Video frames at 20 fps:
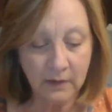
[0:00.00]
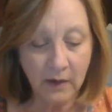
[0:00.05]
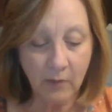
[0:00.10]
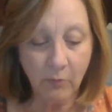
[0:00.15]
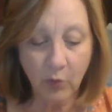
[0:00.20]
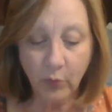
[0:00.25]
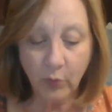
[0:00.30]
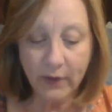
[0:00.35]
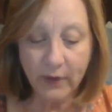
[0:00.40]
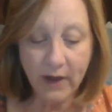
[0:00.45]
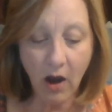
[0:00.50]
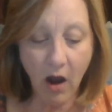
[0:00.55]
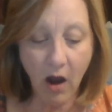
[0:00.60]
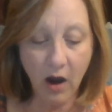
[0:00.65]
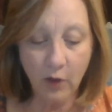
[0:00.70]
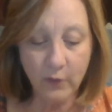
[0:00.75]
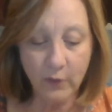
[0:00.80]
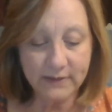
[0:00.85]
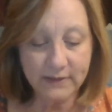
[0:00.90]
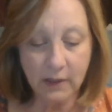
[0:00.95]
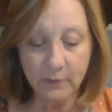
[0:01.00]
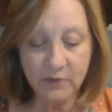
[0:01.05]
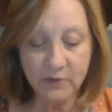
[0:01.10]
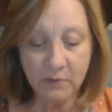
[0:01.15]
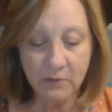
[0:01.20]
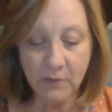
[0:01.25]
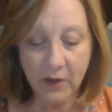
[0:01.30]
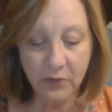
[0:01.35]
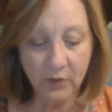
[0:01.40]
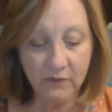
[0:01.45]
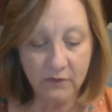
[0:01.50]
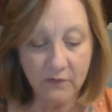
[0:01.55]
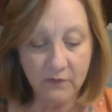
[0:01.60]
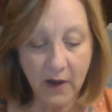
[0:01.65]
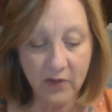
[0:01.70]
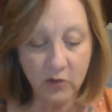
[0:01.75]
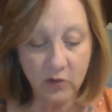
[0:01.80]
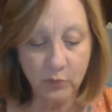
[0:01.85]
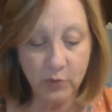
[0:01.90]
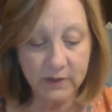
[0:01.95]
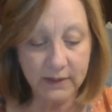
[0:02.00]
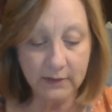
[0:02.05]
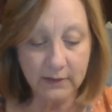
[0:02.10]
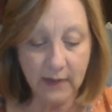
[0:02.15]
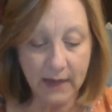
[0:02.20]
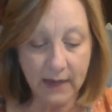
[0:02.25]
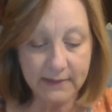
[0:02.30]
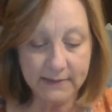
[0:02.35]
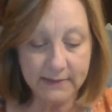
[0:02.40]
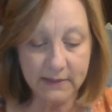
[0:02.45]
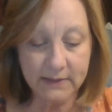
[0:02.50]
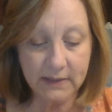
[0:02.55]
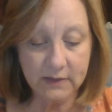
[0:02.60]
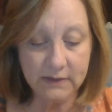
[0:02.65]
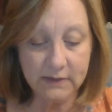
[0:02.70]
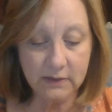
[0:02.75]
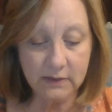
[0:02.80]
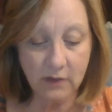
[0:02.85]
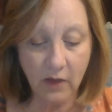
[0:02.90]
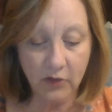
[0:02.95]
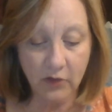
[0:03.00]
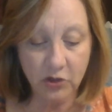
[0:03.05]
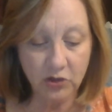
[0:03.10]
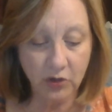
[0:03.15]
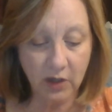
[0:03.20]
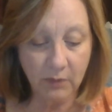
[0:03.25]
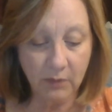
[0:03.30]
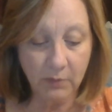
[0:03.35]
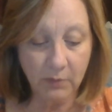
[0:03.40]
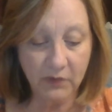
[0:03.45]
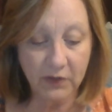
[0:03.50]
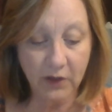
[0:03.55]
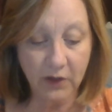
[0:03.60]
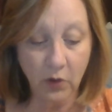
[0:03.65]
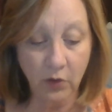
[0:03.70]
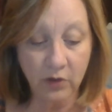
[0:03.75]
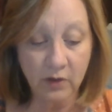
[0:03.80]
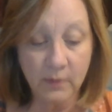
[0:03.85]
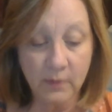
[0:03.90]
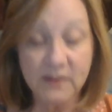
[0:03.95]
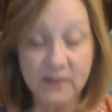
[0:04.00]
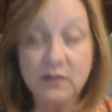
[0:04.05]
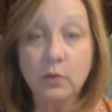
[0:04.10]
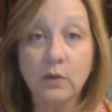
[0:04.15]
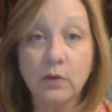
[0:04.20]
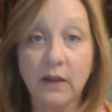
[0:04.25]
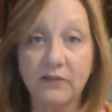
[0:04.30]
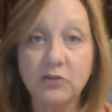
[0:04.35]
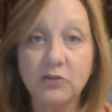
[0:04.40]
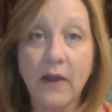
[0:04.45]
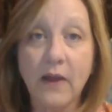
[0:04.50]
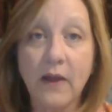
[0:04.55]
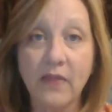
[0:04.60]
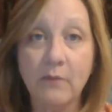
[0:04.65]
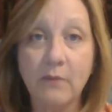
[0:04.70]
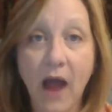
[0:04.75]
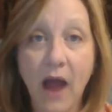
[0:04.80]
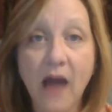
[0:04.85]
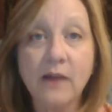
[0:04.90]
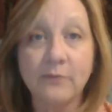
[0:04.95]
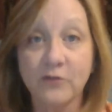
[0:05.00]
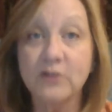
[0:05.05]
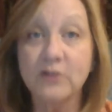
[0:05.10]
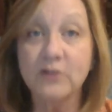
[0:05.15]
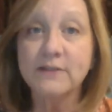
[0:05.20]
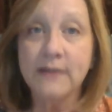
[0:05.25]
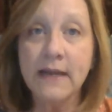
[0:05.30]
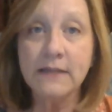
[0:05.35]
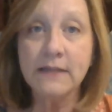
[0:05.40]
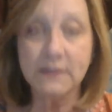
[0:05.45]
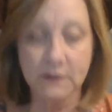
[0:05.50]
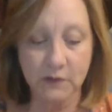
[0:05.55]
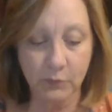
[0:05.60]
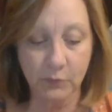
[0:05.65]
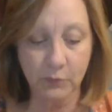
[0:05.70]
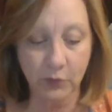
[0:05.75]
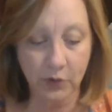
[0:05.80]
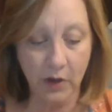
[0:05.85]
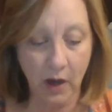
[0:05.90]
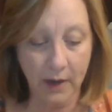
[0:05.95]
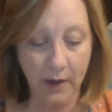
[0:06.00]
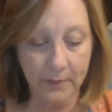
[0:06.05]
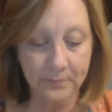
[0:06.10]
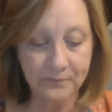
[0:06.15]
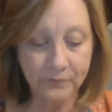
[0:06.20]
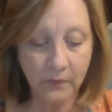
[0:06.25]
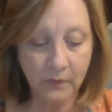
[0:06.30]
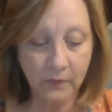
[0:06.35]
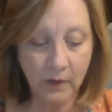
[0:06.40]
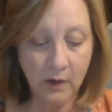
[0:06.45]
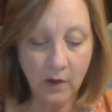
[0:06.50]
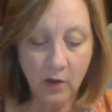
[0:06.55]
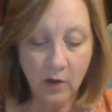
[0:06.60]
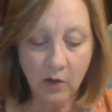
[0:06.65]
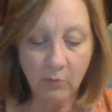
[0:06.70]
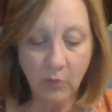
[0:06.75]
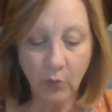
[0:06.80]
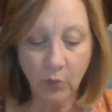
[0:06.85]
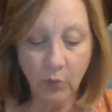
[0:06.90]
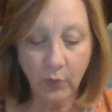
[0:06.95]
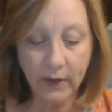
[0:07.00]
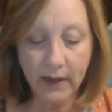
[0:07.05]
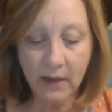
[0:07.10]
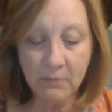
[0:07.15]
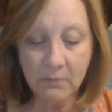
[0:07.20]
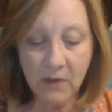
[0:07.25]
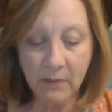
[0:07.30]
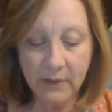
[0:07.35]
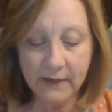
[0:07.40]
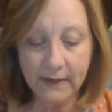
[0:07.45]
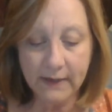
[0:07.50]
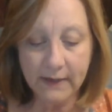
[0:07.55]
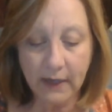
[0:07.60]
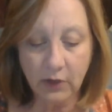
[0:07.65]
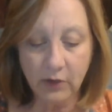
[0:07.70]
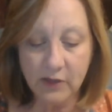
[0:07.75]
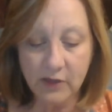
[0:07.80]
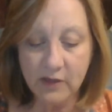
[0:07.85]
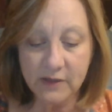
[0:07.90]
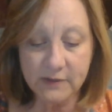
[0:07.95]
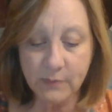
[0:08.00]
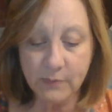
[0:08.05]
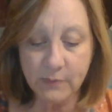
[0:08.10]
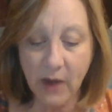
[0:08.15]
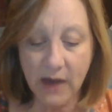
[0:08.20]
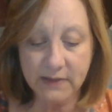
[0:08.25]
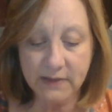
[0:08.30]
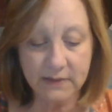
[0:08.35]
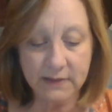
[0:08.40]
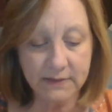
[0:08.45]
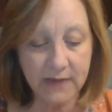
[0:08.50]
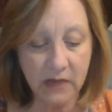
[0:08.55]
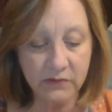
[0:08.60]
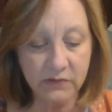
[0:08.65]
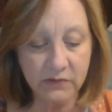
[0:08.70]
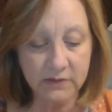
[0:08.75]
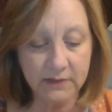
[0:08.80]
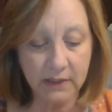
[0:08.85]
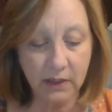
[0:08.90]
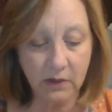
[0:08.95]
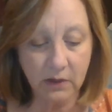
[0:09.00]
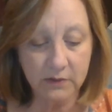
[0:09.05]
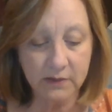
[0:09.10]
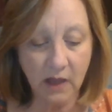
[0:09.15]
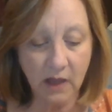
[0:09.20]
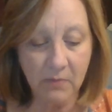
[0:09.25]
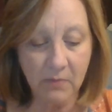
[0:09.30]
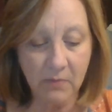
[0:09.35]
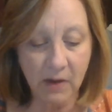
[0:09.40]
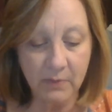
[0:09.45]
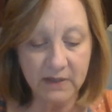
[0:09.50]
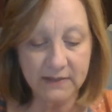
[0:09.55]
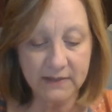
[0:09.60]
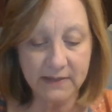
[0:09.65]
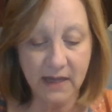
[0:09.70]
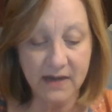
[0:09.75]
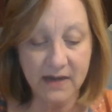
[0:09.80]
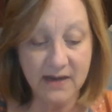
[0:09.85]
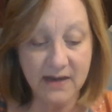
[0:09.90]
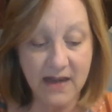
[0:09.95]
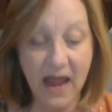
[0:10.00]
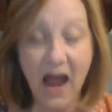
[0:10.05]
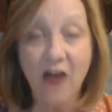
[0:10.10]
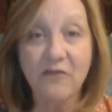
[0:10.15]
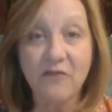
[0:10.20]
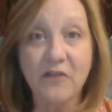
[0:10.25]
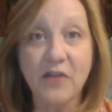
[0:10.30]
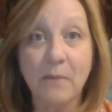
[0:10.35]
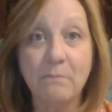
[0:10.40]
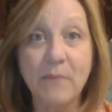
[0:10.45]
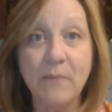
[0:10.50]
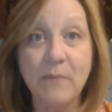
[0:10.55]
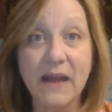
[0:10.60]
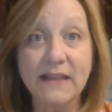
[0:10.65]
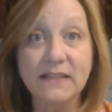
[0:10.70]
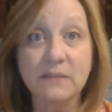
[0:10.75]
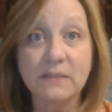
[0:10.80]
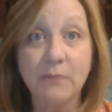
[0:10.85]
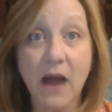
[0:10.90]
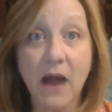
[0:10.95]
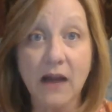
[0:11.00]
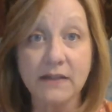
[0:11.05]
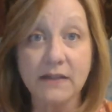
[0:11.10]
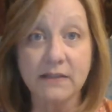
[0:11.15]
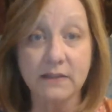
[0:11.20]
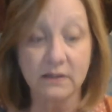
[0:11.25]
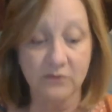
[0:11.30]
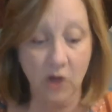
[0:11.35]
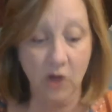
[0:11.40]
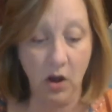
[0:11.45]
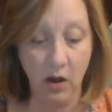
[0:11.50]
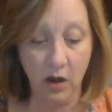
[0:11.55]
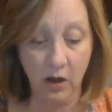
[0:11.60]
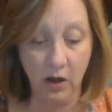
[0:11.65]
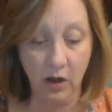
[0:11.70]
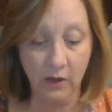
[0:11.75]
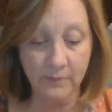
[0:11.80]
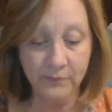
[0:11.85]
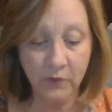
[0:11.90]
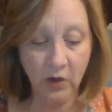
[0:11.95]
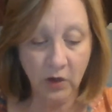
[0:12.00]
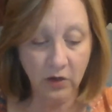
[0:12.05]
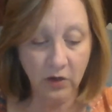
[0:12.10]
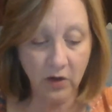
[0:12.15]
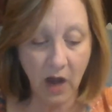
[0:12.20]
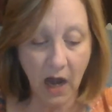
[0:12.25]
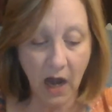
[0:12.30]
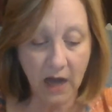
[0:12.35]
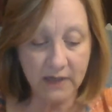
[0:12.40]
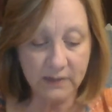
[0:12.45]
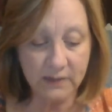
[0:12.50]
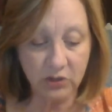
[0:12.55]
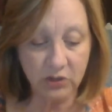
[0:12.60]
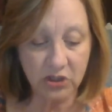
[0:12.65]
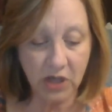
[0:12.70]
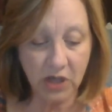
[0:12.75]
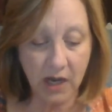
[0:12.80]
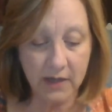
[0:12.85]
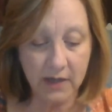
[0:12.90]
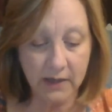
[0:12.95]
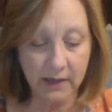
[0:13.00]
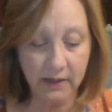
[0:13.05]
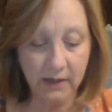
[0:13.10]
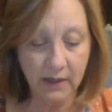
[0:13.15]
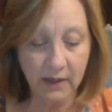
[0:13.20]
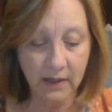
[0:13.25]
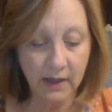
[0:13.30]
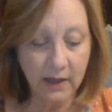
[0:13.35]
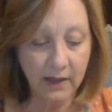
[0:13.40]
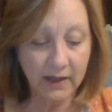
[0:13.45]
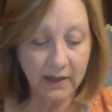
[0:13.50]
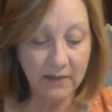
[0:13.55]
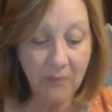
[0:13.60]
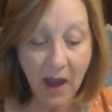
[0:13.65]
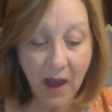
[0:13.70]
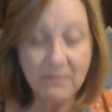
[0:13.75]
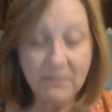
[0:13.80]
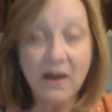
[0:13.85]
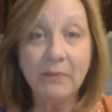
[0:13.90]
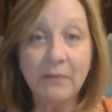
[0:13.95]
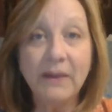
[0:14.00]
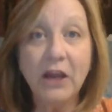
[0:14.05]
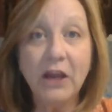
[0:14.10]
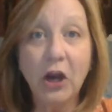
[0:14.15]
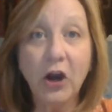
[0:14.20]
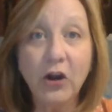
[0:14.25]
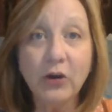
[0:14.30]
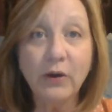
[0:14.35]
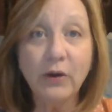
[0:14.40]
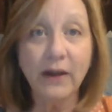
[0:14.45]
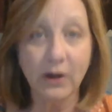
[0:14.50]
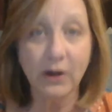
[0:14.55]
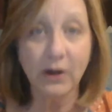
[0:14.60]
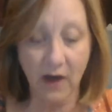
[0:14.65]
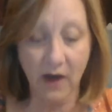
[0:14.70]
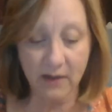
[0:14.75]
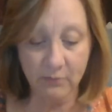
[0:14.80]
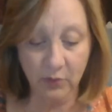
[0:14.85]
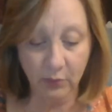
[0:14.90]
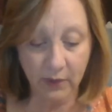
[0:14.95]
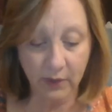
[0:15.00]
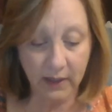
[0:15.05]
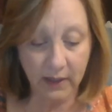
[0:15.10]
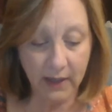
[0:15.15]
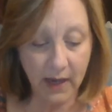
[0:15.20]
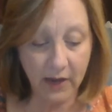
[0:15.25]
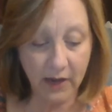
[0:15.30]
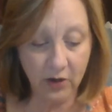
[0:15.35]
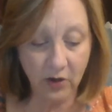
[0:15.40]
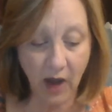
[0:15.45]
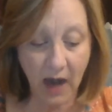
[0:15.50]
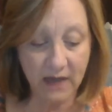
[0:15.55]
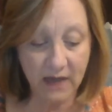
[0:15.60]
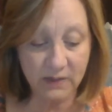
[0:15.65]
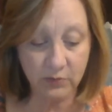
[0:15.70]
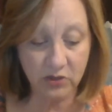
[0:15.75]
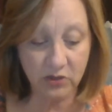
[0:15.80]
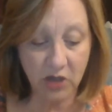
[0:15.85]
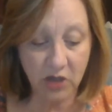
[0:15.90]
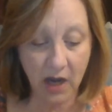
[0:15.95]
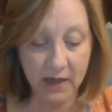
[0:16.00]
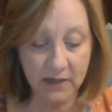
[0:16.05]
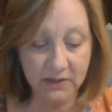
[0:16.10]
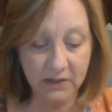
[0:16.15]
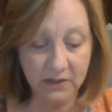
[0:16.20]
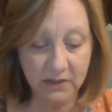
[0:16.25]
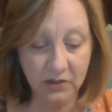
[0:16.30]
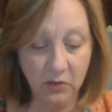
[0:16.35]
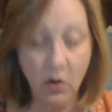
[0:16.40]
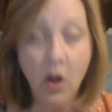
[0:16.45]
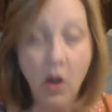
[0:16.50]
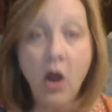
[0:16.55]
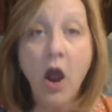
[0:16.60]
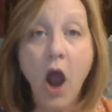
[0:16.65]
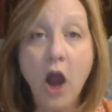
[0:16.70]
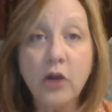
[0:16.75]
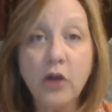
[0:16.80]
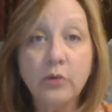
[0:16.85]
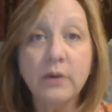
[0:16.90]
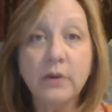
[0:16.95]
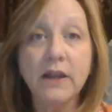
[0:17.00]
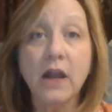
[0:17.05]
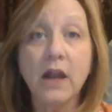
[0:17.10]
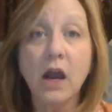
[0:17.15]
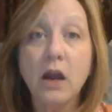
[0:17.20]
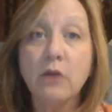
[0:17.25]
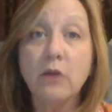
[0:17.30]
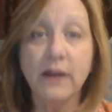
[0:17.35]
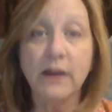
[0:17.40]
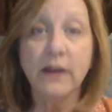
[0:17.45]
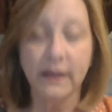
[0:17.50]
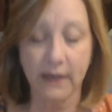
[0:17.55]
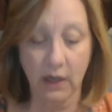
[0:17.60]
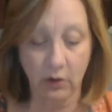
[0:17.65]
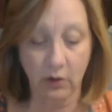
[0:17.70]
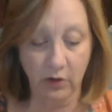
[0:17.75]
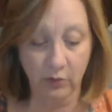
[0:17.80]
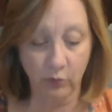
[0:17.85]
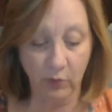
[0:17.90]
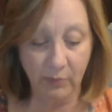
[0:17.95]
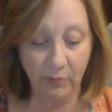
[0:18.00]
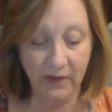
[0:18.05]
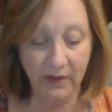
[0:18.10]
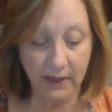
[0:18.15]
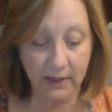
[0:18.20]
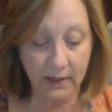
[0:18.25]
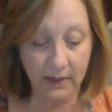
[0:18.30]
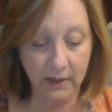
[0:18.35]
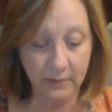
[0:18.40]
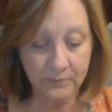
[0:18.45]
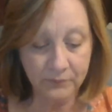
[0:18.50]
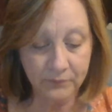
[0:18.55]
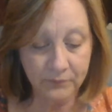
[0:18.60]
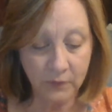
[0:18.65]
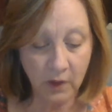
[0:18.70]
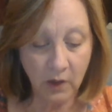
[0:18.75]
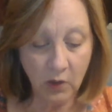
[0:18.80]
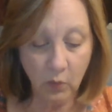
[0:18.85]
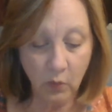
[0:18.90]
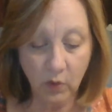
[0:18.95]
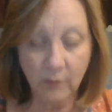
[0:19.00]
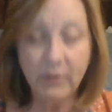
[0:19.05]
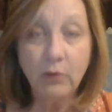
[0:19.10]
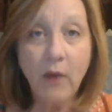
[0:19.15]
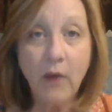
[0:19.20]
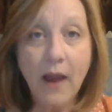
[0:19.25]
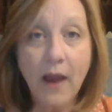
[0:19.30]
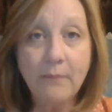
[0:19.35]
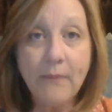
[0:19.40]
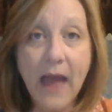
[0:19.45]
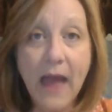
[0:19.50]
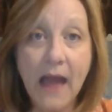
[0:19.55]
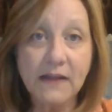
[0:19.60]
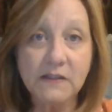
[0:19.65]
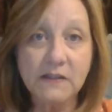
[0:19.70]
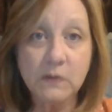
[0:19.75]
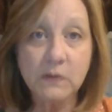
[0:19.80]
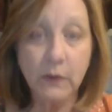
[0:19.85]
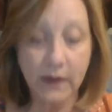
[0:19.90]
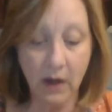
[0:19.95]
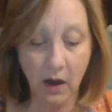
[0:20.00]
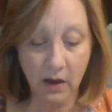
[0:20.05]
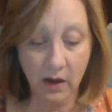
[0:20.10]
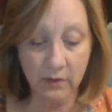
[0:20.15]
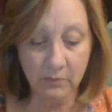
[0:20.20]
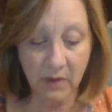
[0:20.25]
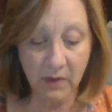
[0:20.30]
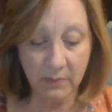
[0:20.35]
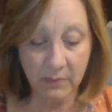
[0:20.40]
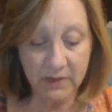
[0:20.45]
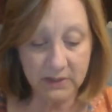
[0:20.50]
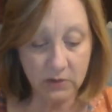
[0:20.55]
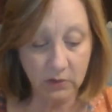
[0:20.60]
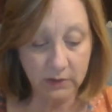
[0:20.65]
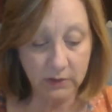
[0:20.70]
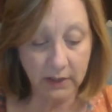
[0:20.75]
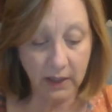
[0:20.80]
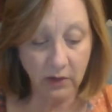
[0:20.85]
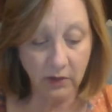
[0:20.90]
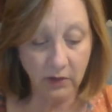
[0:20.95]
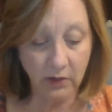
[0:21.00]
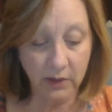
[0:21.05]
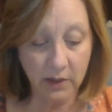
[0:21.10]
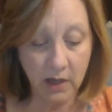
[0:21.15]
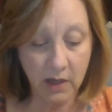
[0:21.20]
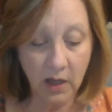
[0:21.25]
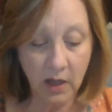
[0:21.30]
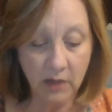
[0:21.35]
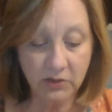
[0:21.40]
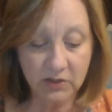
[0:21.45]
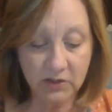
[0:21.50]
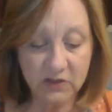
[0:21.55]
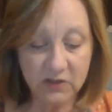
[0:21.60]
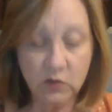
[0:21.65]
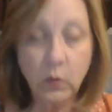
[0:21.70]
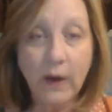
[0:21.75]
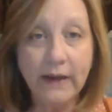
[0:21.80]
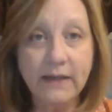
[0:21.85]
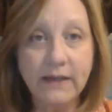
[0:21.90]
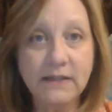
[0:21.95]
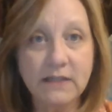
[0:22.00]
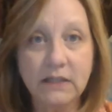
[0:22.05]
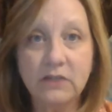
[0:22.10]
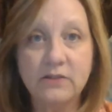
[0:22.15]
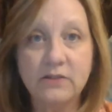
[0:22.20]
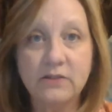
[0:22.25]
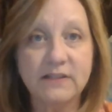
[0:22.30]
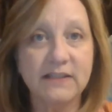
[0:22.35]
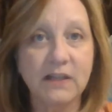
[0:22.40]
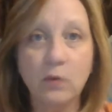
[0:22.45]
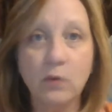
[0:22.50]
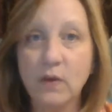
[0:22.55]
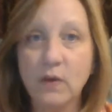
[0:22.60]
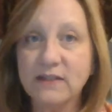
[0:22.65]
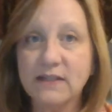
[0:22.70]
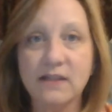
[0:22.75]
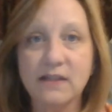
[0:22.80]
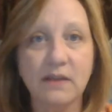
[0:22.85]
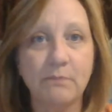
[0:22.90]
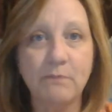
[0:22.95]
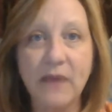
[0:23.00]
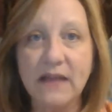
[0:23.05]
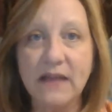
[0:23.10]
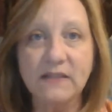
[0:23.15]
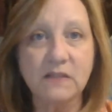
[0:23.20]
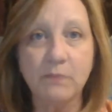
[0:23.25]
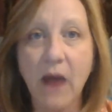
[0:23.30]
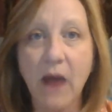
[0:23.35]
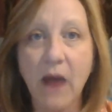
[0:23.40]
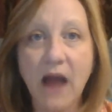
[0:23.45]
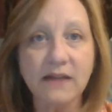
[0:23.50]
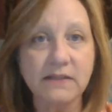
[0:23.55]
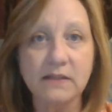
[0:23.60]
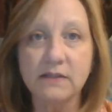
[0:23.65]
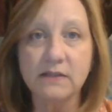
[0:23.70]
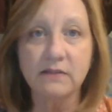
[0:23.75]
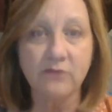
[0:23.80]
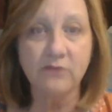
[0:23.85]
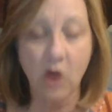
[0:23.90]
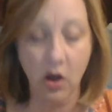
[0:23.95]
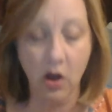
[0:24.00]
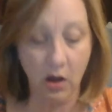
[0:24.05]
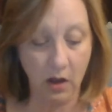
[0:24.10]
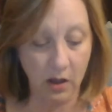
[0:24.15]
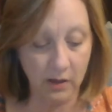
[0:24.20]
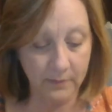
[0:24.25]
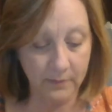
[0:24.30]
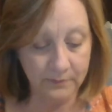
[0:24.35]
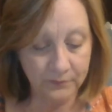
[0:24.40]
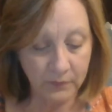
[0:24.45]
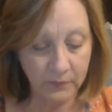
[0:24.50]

Marie always helped her mother and father put the lights and tinsel on the tree, but the ornaments were left around the bottom for Santa to put on. Marie and Mummy carried these boxes downstairs, and Mummy said, Now for the best boxes of all. Her eyes were shining. Come on, Mummy, hurry, cried Marie, and her eyes were shining too. Hurry, hurry, Karen repeated. We'll be right back, sweetheart, Mummy told Karen. Just wait until you see what's in the best boxes of all.